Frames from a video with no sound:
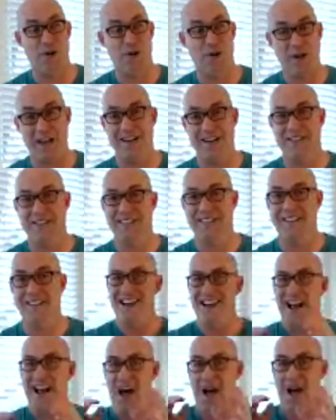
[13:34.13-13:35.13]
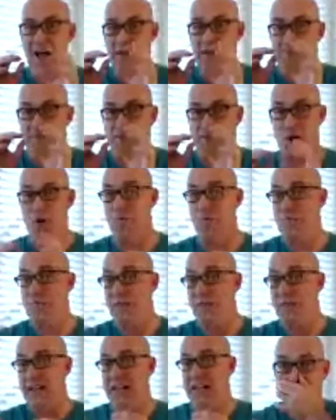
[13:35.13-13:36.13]
Okay,
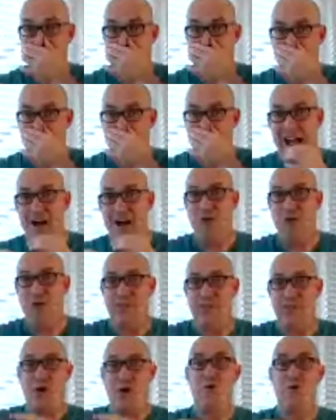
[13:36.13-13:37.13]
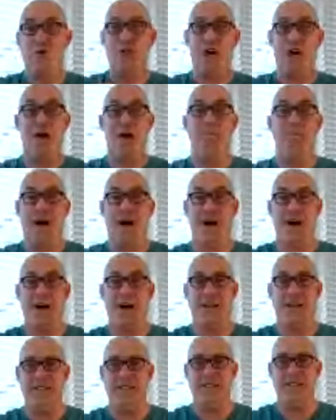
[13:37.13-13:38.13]
so it's a flower that goes on
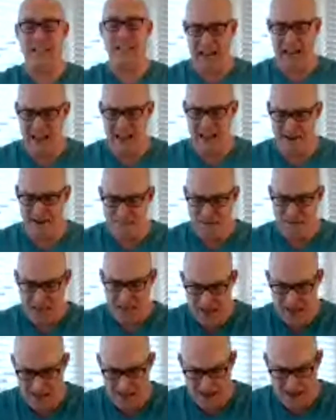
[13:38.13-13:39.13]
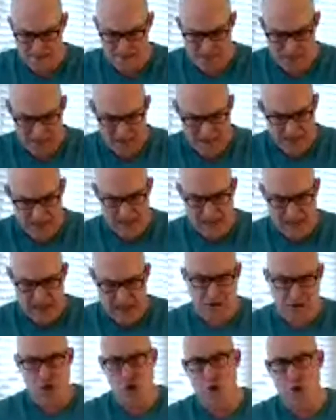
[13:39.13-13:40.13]
ponds, and
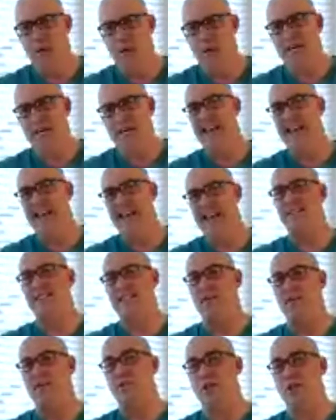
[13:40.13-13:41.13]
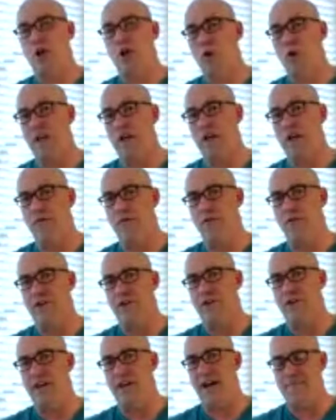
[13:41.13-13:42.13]
it duplicates itself slowly
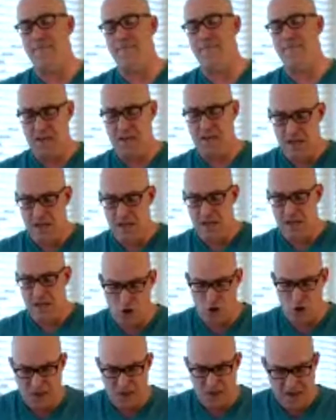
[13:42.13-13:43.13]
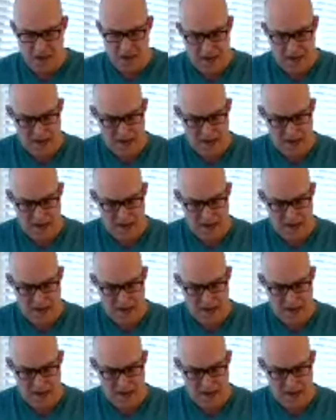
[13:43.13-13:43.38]
over time. So